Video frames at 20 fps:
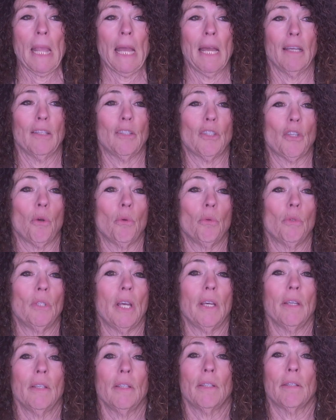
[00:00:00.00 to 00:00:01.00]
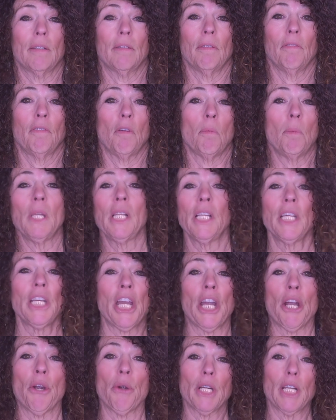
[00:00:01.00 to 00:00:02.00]
So, does
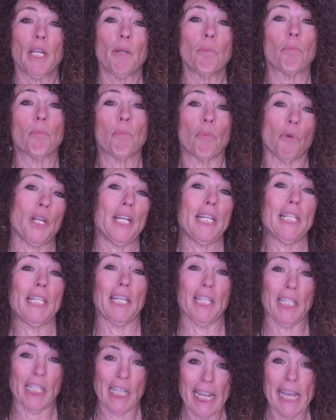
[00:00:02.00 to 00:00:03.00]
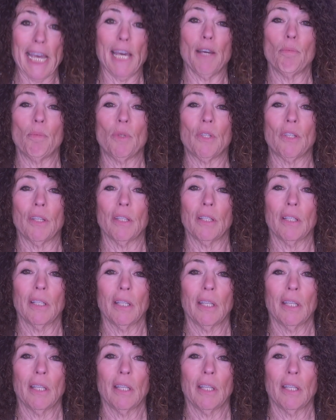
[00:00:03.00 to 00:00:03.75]
familiarity breed contempt?